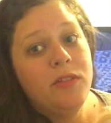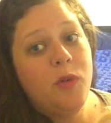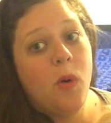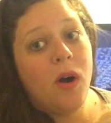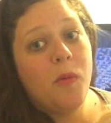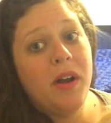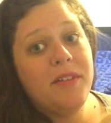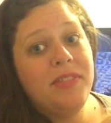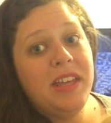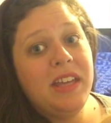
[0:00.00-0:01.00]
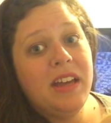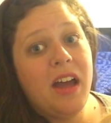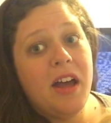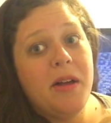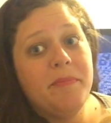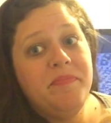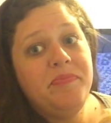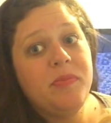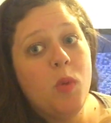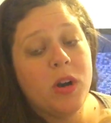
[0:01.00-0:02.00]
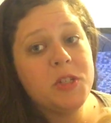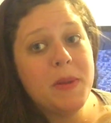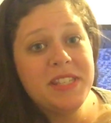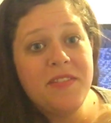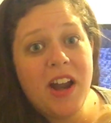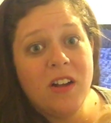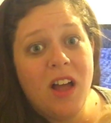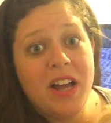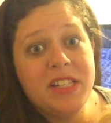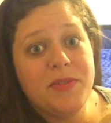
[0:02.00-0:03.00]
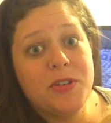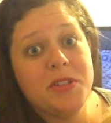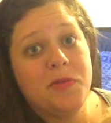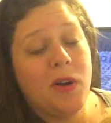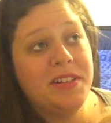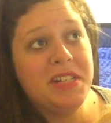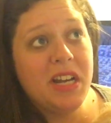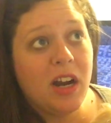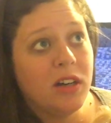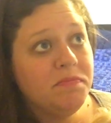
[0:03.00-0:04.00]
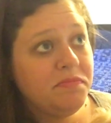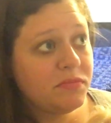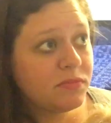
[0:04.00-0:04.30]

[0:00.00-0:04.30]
for one of the more expensive airlines versus Frontier.